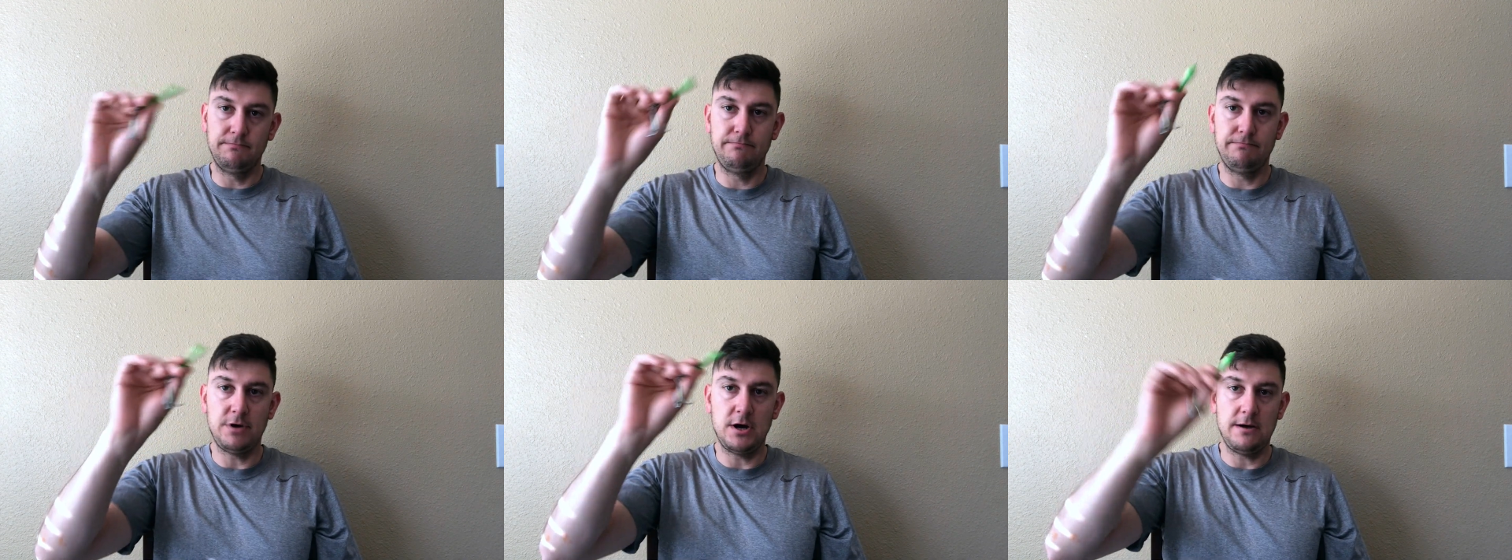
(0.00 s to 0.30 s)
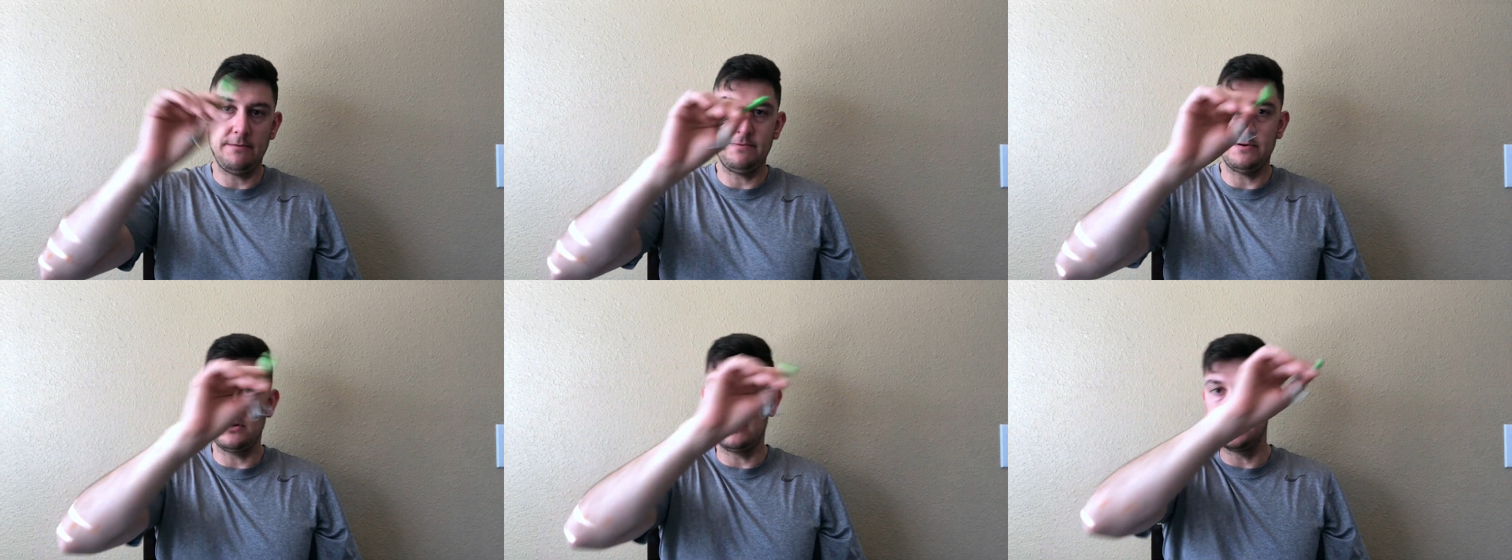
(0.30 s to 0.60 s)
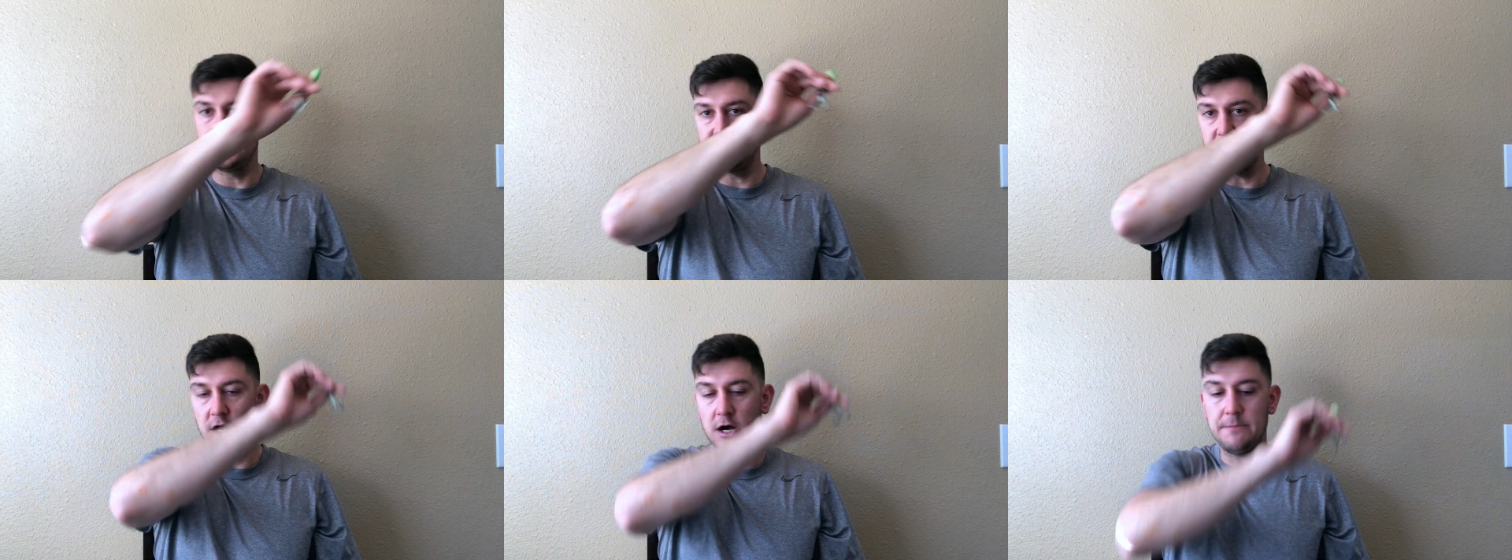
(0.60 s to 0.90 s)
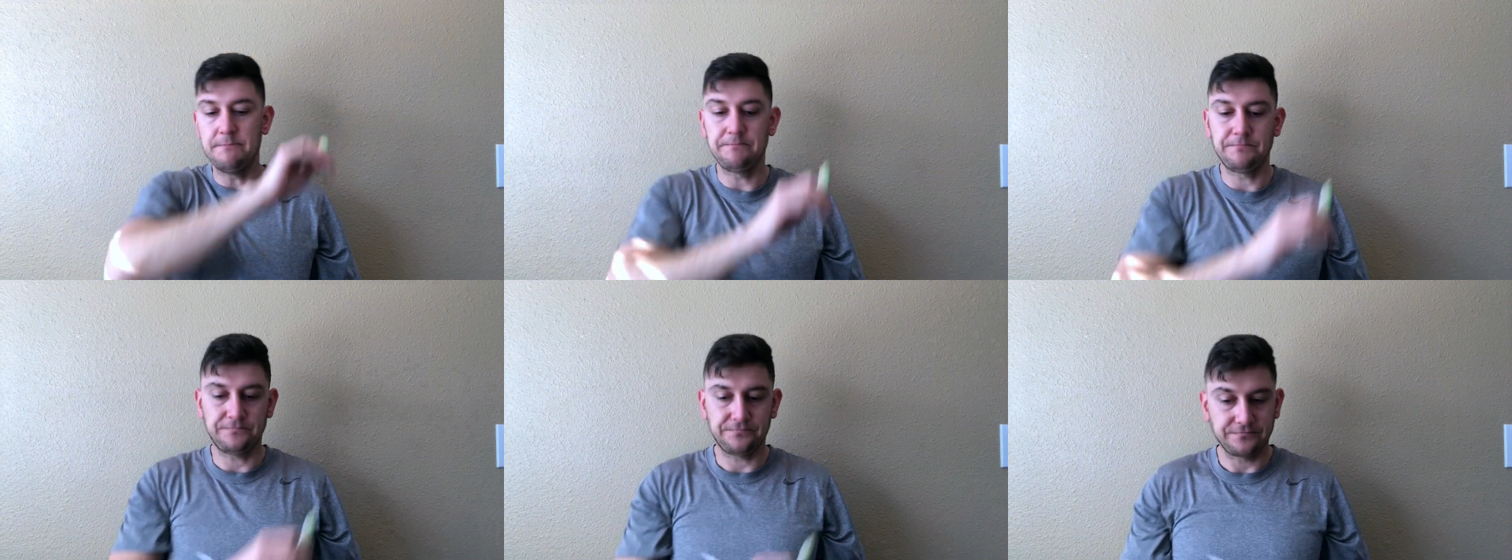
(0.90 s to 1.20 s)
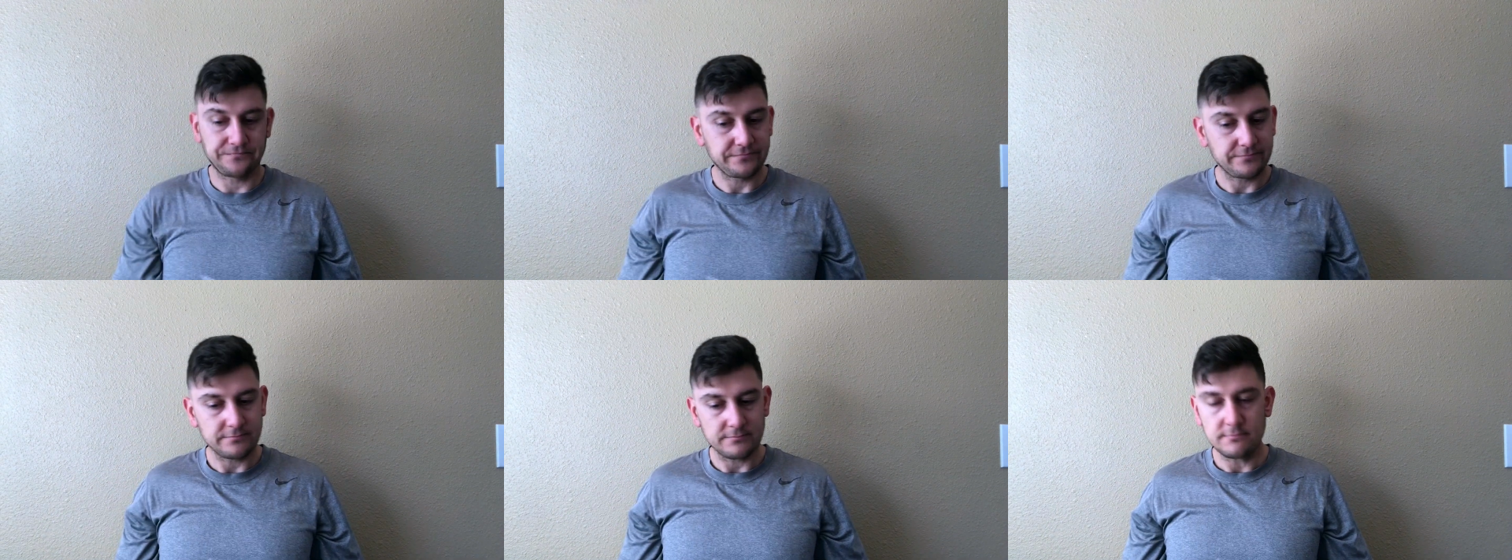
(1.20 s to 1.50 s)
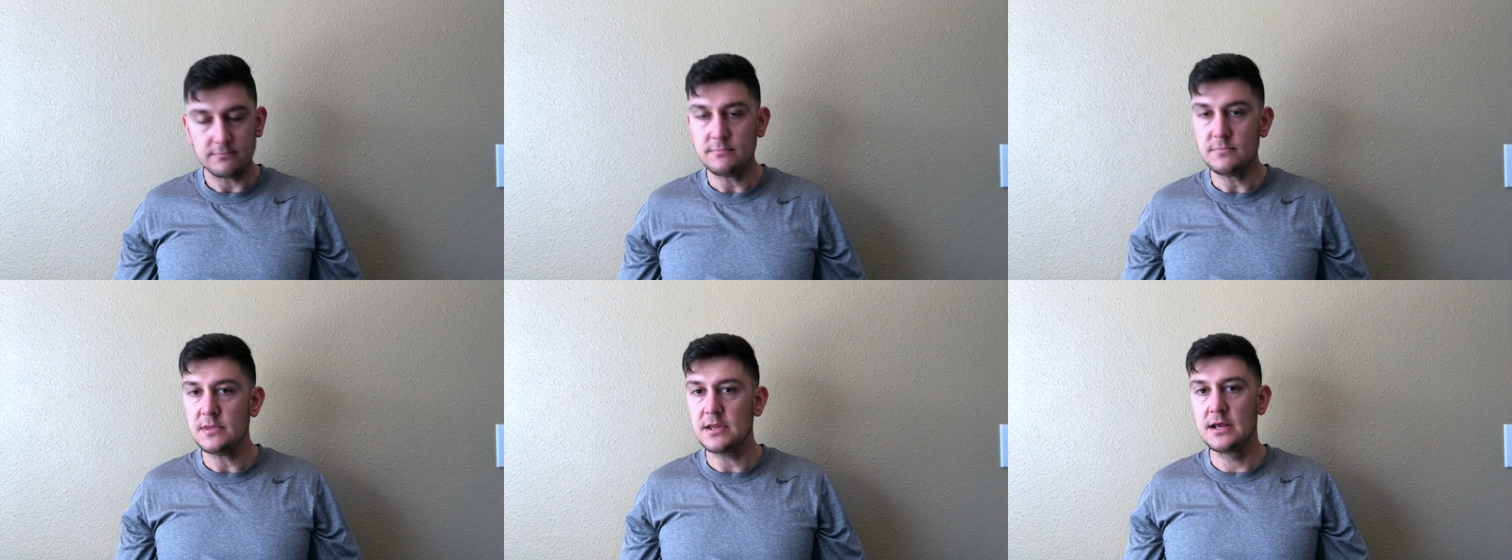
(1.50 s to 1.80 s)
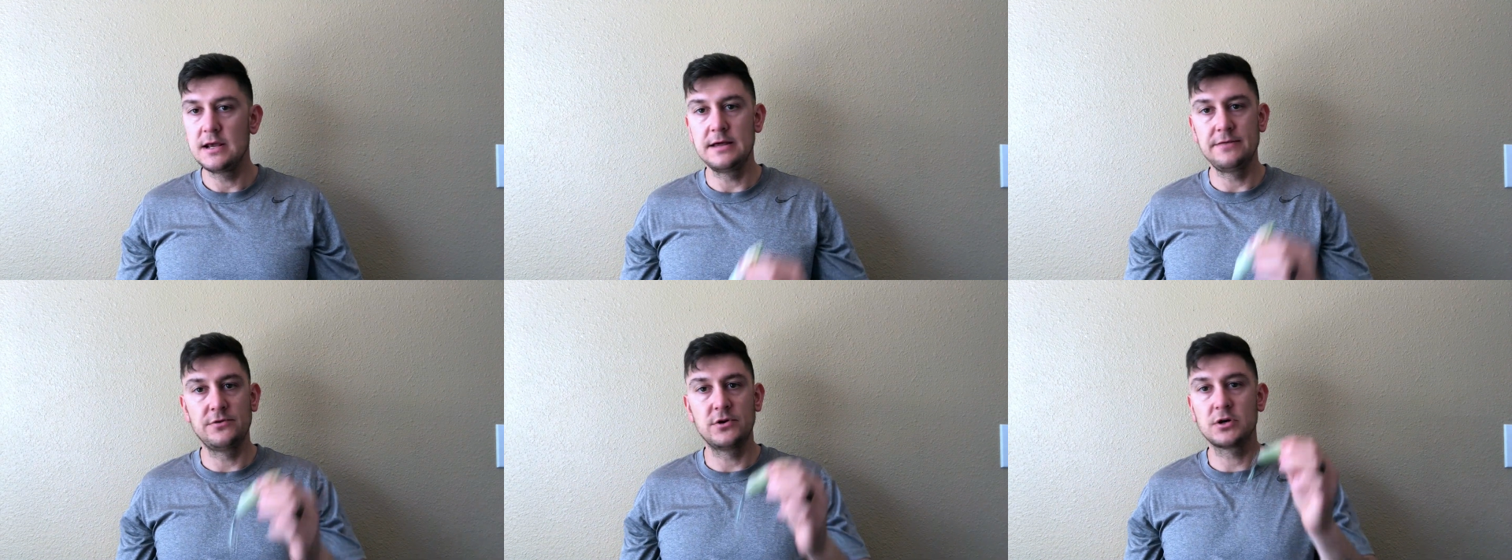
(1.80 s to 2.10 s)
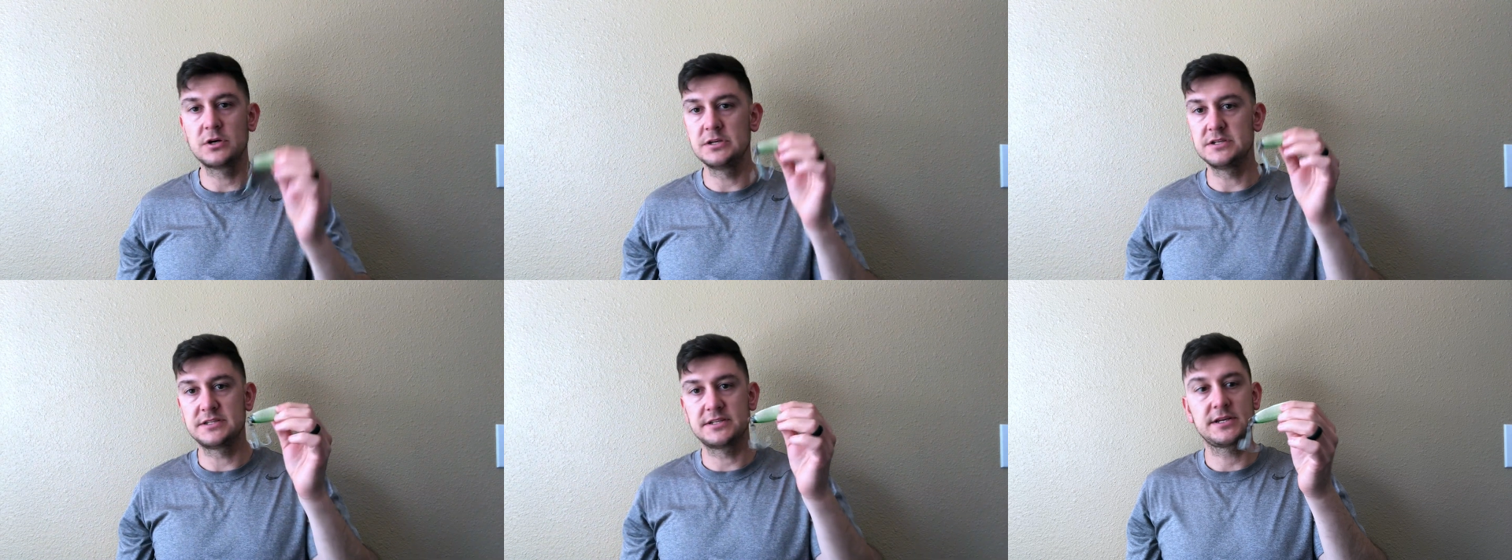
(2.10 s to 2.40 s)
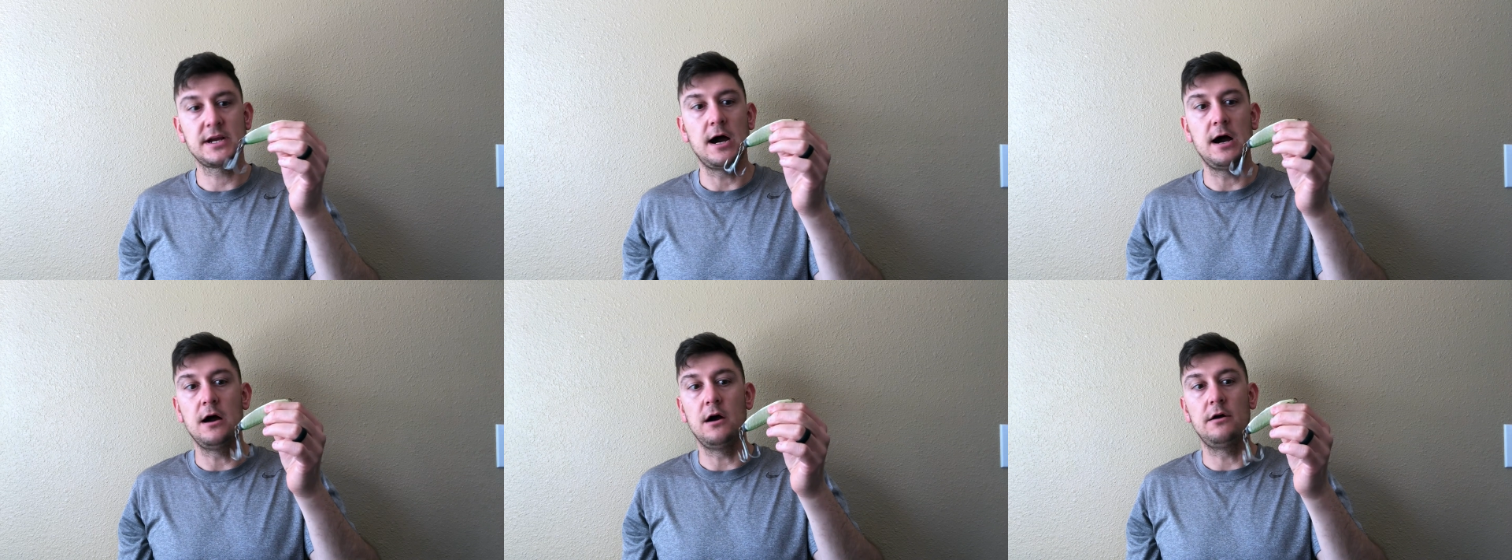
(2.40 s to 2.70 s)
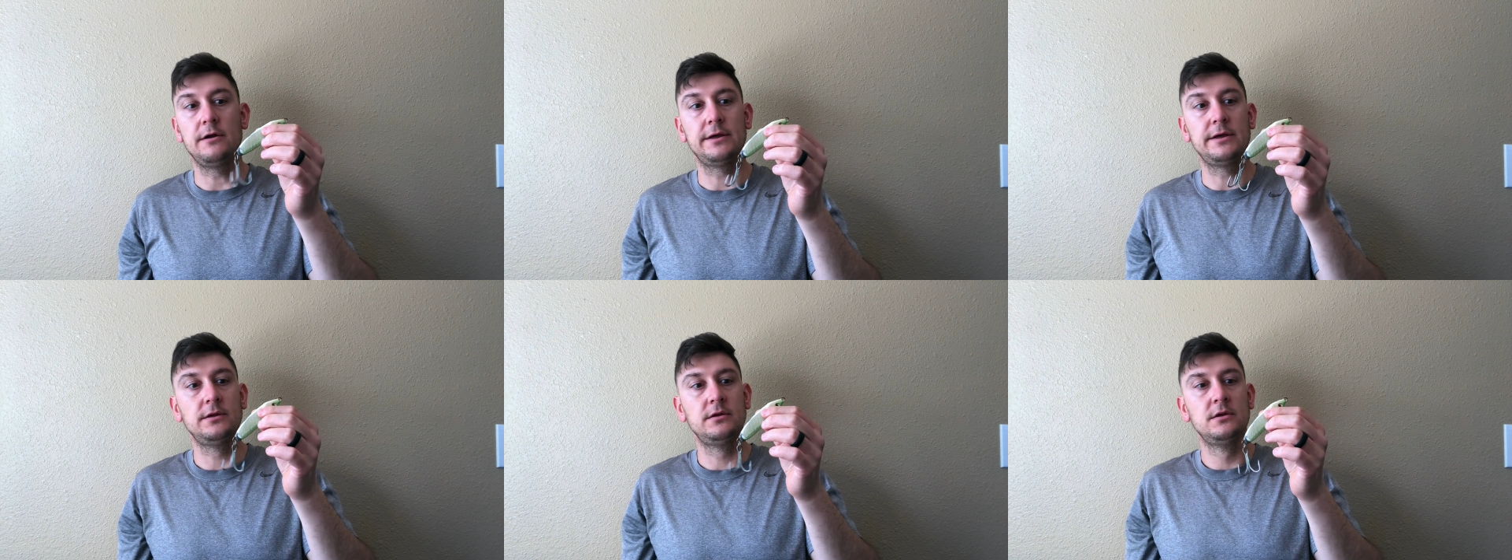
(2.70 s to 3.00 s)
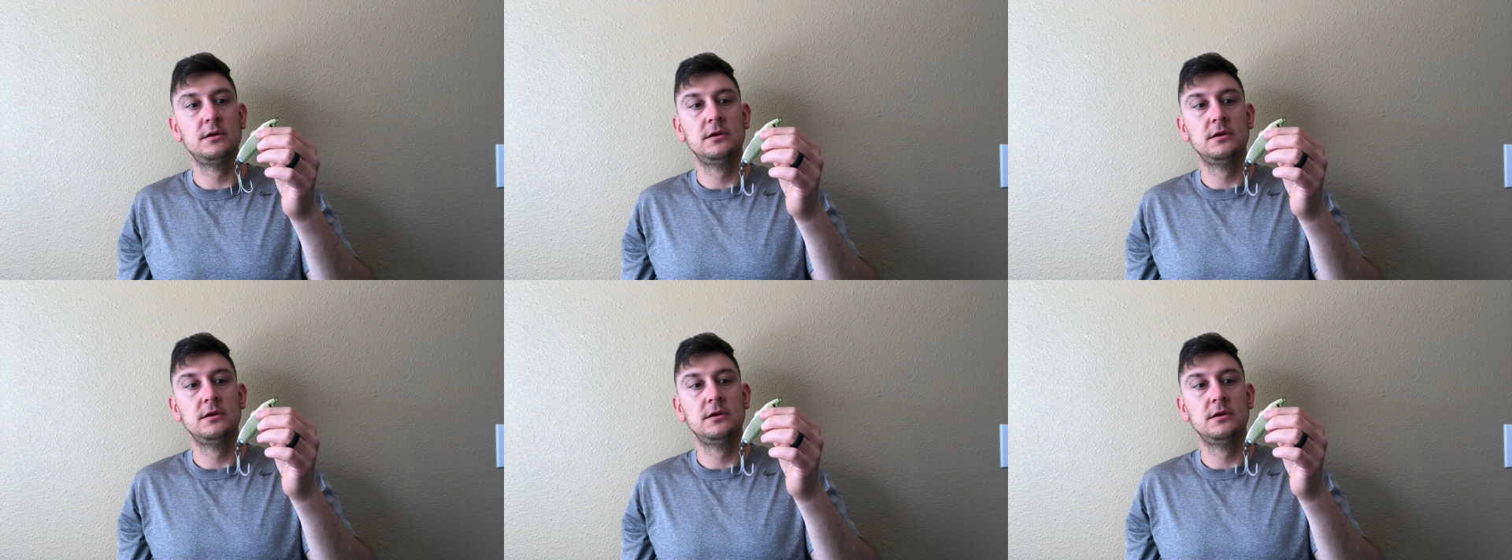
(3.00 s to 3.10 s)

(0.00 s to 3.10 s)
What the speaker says: popping on top and they're gonna sky on it.